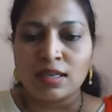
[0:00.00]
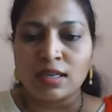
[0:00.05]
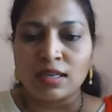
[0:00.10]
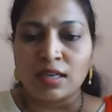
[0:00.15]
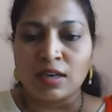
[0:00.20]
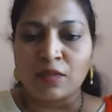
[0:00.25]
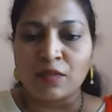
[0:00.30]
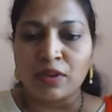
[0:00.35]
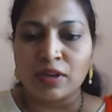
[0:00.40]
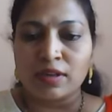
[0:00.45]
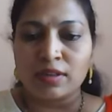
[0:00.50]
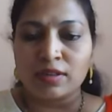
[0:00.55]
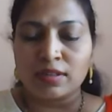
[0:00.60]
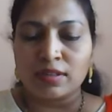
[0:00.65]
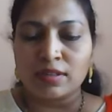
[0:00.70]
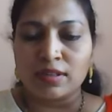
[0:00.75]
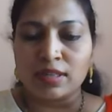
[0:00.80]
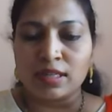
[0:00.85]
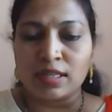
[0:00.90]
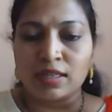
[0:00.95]
and away
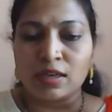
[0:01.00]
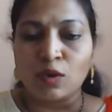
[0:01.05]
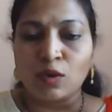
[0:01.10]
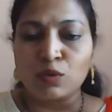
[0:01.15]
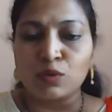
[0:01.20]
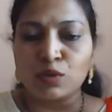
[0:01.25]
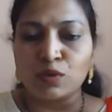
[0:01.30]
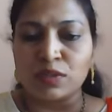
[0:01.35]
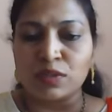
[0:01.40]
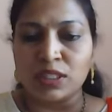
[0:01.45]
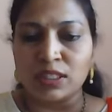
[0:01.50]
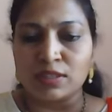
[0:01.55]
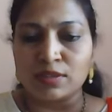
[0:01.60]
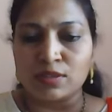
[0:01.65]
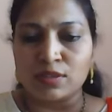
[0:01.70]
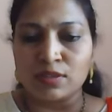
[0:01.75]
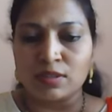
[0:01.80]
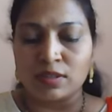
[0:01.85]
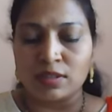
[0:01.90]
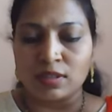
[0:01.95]
and out of that
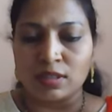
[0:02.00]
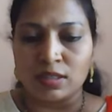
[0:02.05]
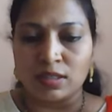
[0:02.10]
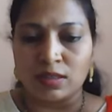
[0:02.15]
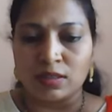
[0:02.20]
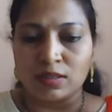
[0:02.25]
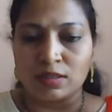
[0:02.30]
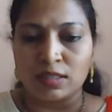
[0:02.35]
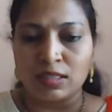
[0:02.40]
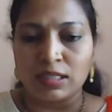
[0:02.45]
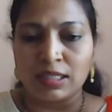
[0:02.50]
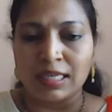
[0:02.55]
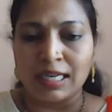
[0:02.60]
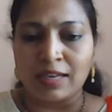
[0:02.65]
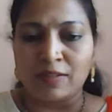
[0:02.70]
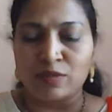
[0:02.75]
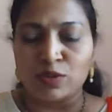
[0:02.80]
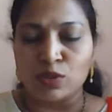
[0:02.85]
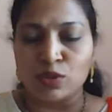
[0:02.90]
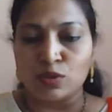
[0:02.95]

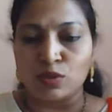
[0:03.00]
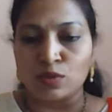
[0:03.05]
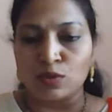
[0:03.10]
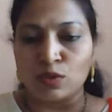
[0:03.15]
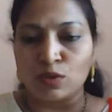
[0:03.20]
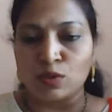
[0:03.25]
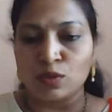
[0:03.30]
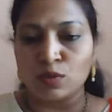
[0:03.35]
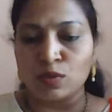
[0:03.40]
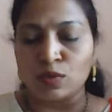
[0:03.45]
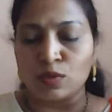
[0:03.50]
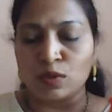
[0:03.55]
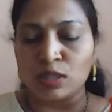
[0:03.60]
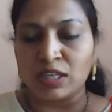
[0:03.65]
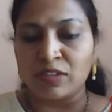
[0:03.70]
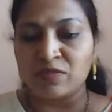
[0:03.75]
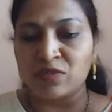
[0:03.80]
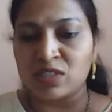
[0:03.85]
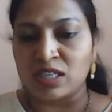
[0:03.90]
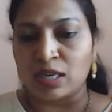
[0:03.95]
live studio or
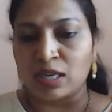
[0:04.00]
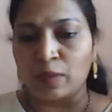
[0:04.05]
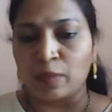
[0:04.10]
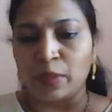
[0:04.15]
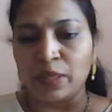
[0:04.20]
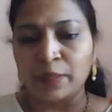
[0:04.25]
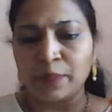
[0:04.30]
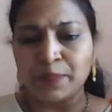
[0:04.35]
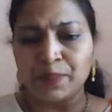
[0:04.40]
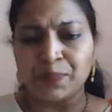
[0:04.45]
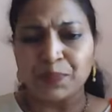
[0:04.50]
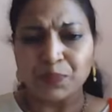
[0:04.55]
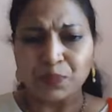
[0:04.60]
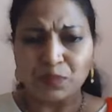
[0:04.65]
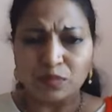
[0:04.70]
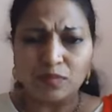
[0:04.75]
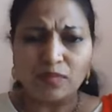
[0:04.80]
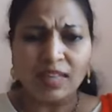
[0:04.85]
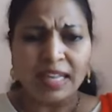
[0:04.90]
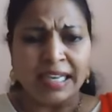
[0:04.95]
live streaming.
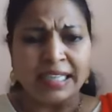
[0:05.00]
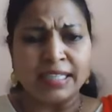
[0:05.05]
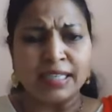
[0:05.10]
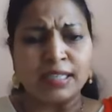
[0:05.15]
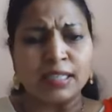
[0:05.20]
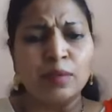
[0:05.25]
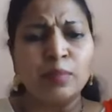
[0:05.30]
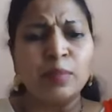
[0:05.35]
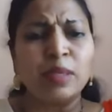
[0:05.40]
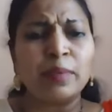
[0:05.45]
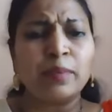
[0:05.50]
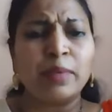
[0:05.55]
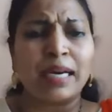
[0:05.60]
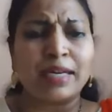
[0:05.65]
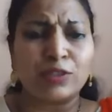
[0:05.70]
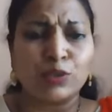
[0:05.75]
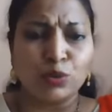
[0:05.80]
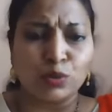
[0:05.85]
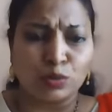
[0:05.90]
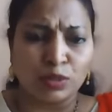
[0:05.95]
Yeah, coming
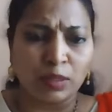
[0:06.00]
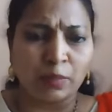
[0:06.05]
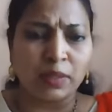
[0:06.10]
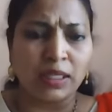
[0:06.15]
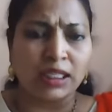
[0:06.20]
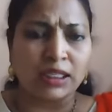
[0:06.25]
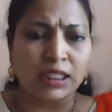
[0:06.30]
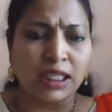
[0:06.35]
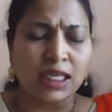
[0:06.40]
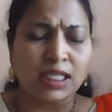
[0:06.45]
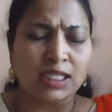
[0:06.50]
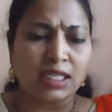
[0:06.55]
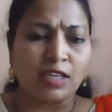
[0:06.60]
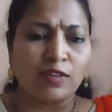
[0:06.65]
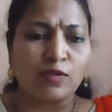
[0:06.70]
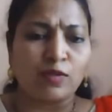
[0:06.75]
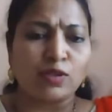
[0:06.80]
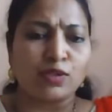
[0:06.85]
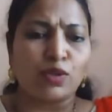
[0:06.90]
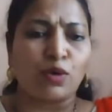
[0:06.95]
back to Kamala Das,
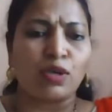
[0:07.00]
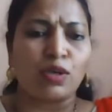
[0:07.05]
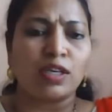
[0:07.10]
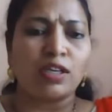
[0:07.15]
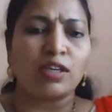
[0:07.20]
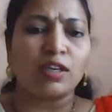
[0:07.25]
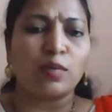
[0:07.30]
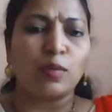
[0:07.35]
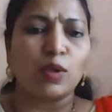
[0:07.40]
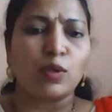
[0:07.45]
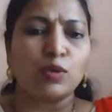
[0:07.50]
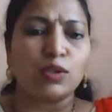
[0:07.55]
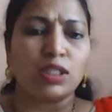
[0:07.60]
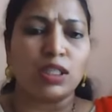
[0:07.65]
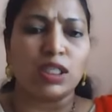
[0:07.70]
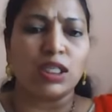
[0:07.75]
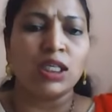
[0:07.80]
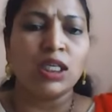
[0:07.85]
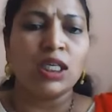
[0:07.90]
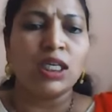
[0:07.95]
I was talking about
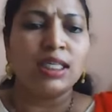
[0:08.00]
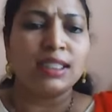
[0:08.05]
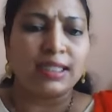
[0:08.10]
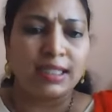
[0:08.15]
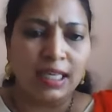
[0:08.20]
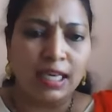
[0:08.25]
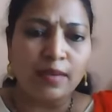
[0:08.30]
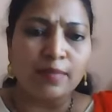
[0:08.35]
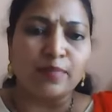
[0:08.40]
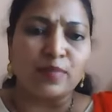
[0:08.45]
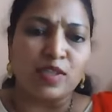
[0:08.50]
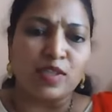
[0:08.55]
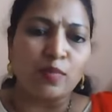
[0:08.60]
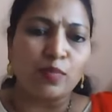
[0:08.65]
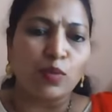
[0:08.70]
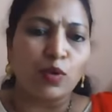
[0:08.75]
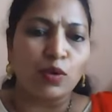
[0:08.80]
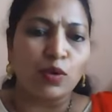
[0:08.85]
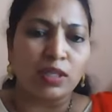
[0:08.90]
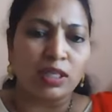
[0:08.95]
themes,
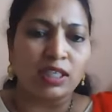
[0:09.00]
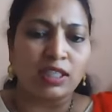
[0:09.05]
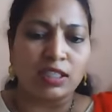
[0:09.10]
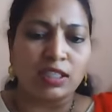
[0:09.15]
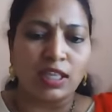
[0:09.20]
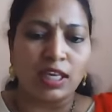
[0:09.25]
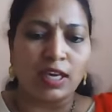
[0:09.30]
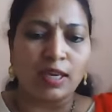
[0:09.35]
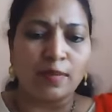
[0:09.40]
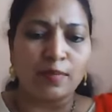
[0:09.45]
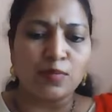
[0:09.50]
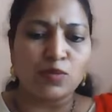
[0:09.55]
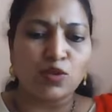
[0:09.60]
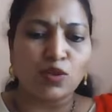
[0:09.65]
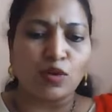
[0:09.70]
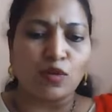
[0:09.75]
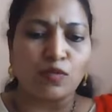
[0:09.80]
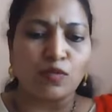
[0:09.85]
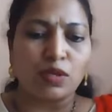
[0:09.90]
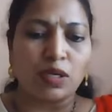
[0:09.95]
important
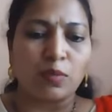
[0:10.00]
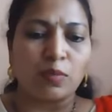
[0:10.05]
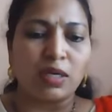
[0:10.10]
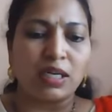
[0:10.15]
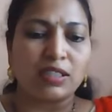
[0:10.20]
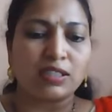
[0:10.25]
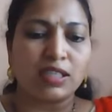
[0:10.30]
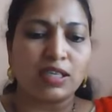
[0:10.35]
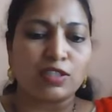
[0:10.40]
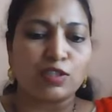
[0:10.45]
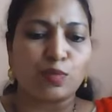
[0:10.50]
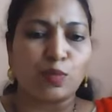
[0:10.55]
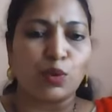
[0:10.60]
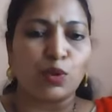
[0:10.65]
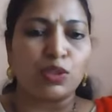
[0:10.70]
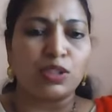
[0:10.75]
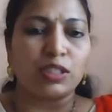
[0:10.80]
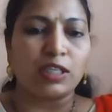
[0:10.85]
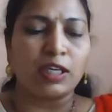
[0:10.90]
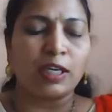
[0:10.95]
themes of Kamala Das
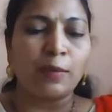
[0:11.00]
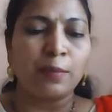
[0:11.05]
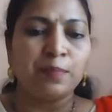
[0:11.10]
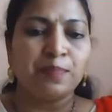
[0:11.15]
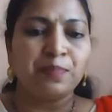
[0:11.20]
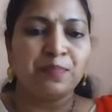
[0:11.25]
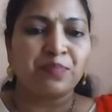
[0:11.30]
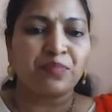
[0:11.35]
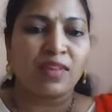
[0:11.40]
poetry.